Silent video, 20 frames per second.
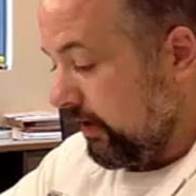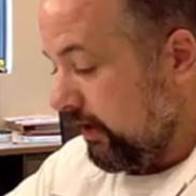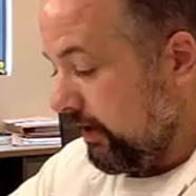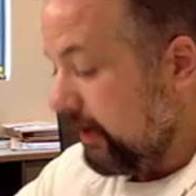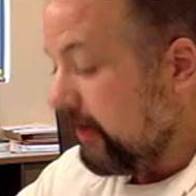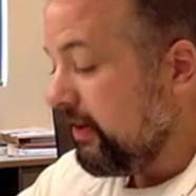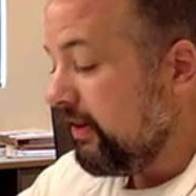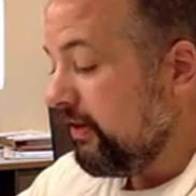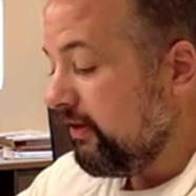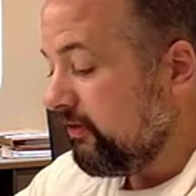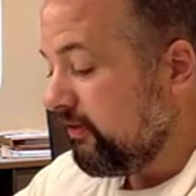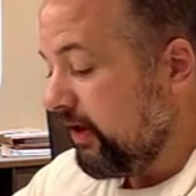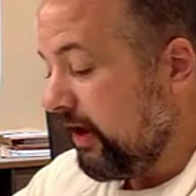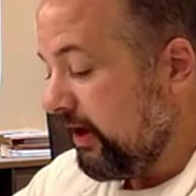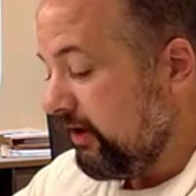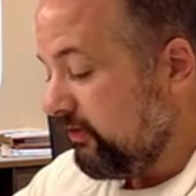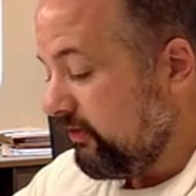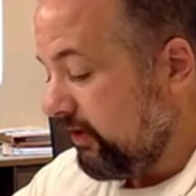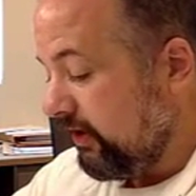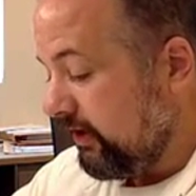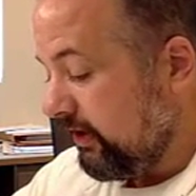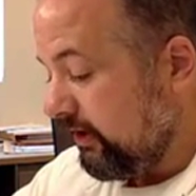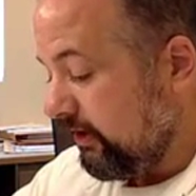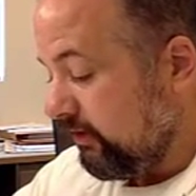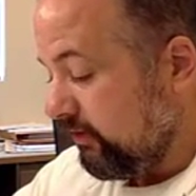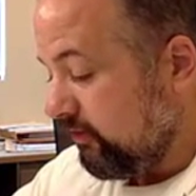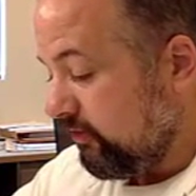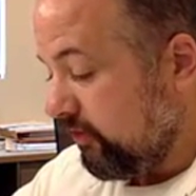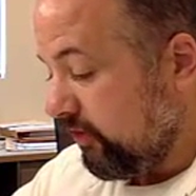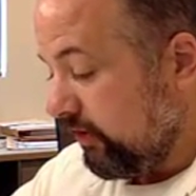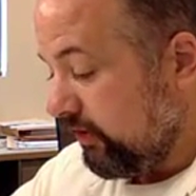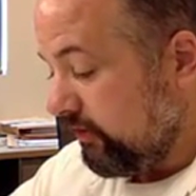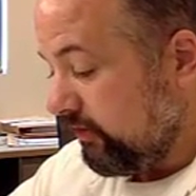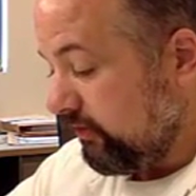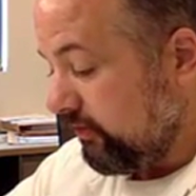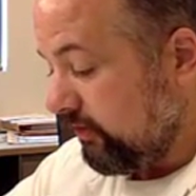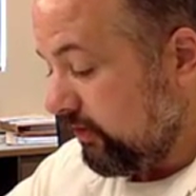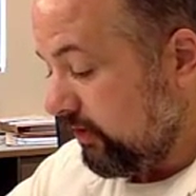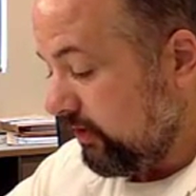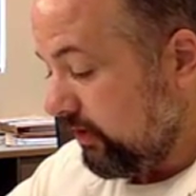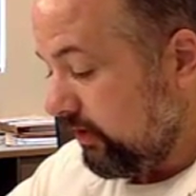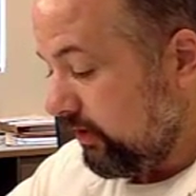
in this case, it is just